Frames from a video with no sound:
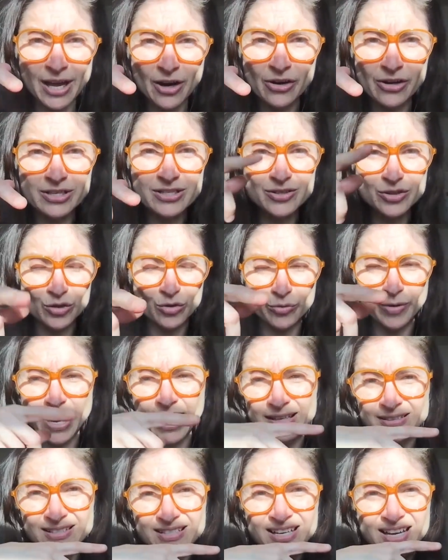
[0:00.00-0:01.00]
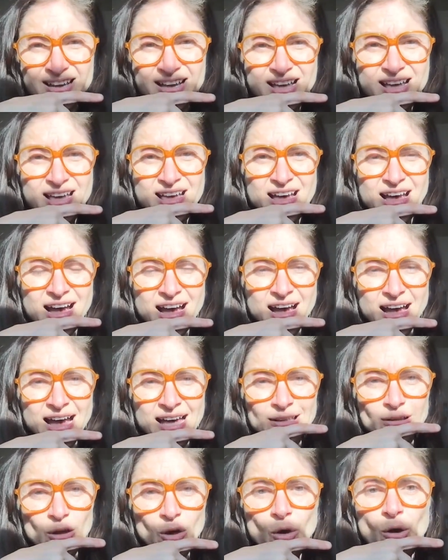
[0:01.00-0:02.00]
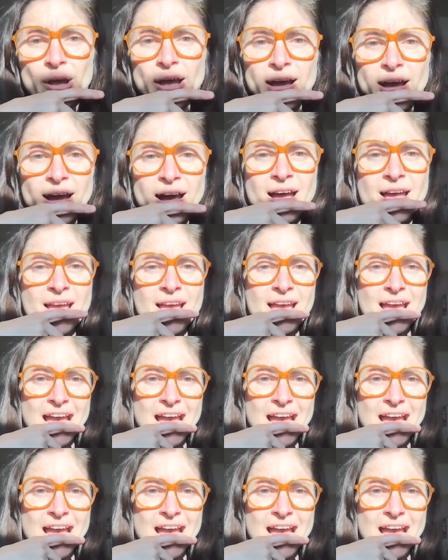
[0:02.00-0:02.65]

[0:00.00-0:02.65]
Harris do Rent at La Jolla,